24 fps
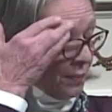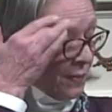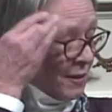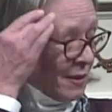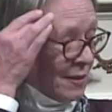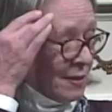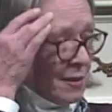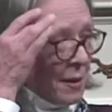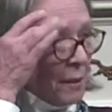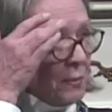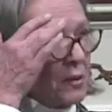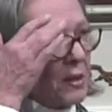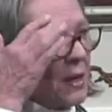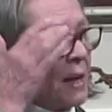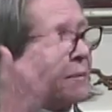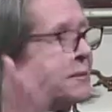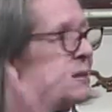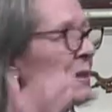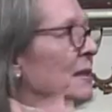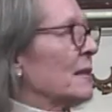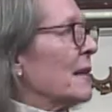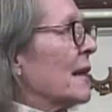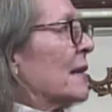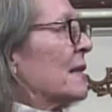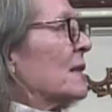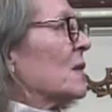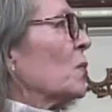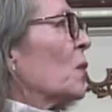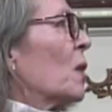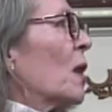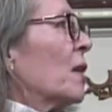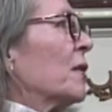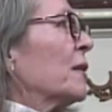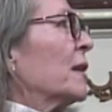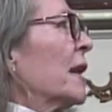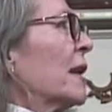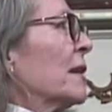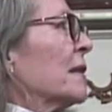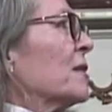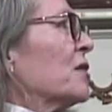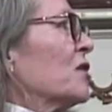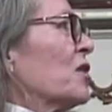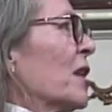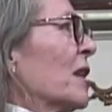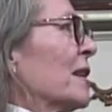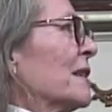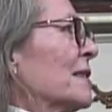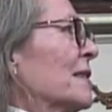Sometimes it takes a while to get the
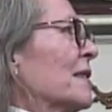checks